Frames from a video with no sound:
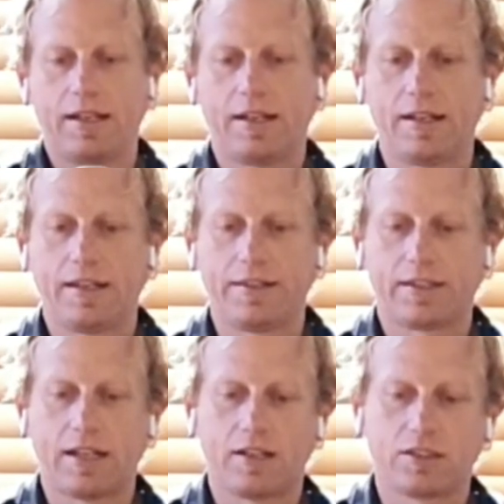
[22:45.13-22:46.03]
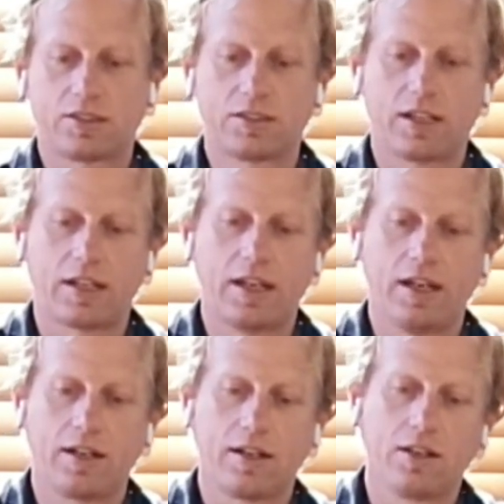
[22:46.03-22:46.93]
and the cutter stuck
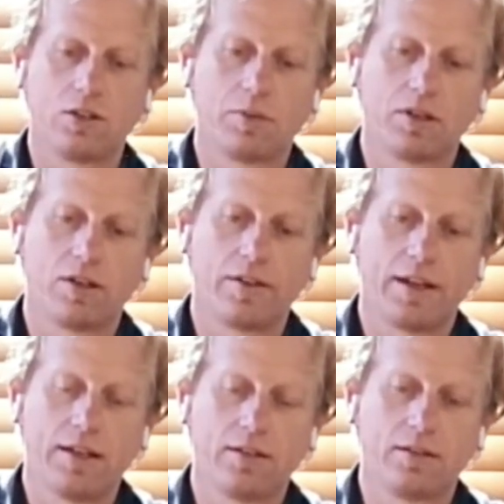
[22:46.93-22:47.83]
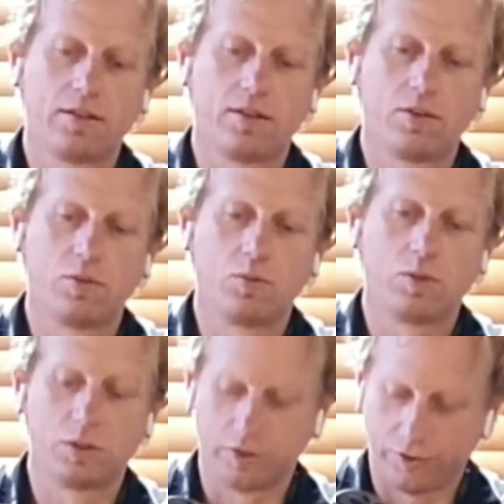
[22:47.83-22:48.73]
out a little bit like that,
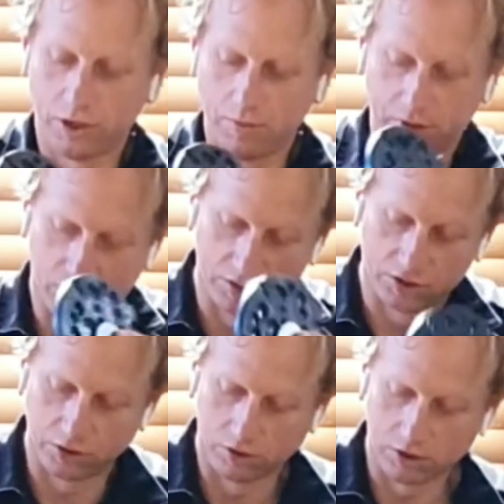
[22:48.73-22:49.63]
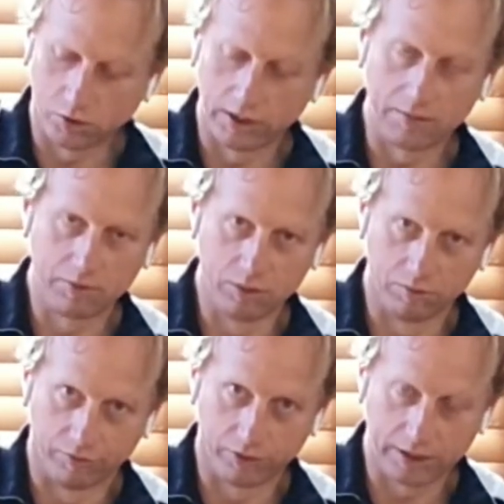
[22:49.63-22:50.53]
which is fine because you still got 20mm
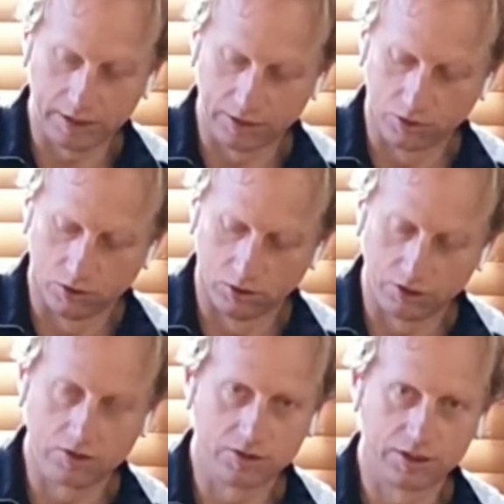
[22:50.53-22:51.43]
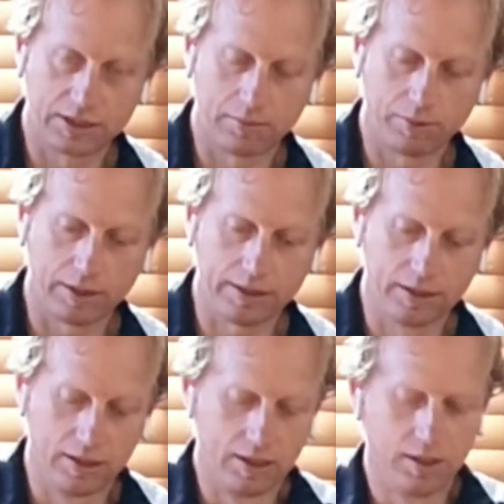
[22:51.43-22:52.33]
before you hit the door using the template.
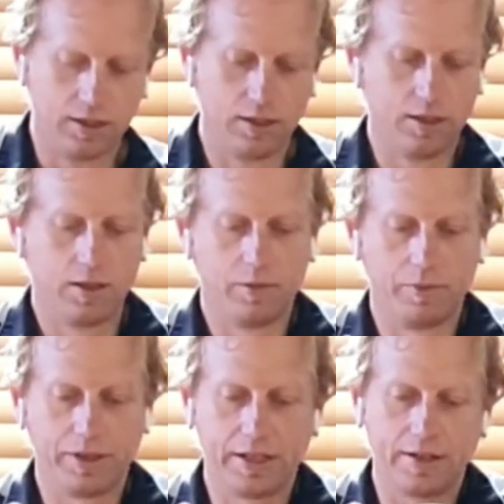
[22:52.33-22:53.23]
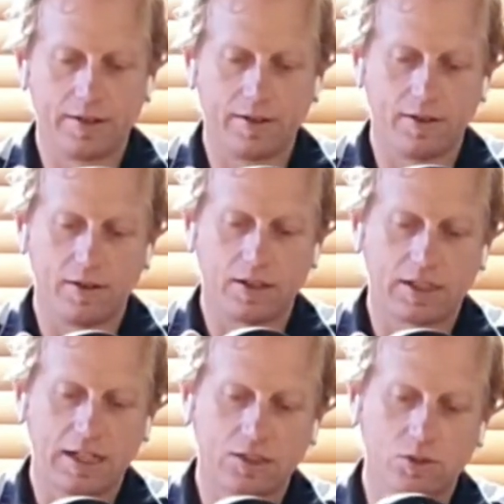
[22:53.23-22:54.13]
But then I
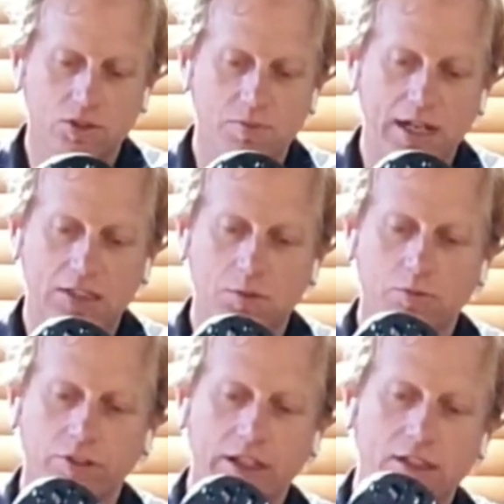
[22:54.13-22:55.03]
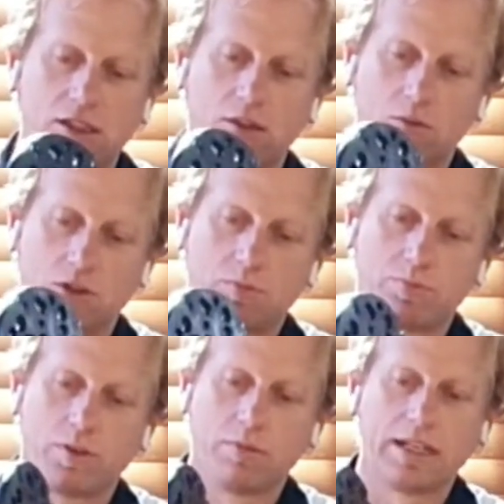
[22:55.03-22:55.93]
cut to its maximum reach, which is
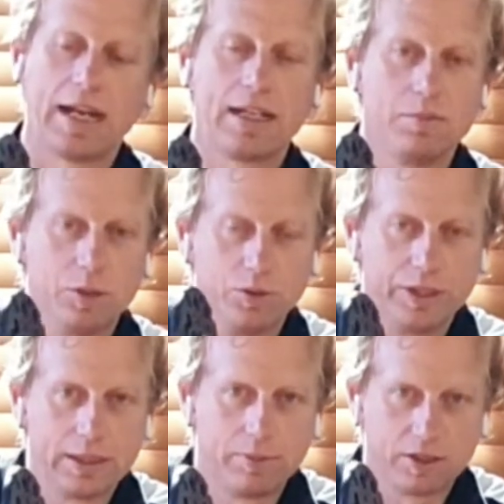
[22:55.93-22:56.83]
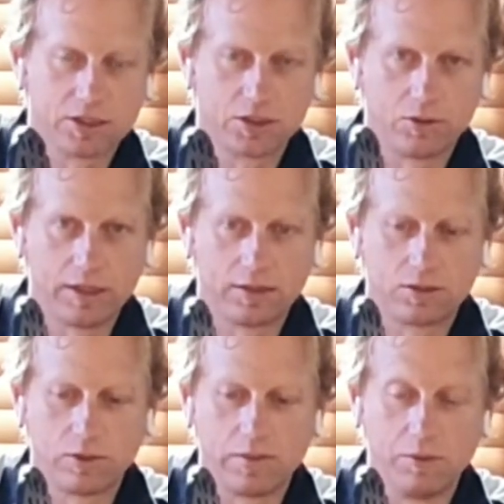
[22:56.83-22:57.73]
probably 80mm deep, and it still had
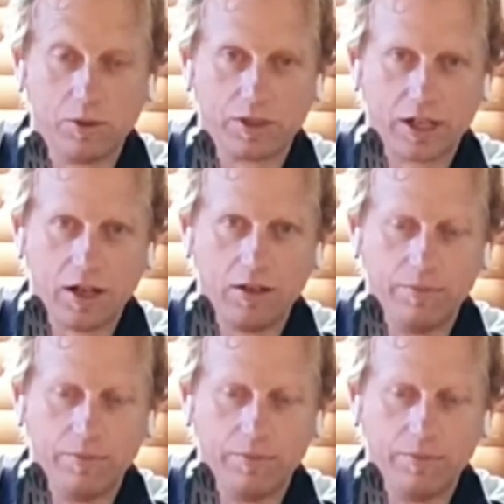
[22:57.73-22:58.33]
20mm to go.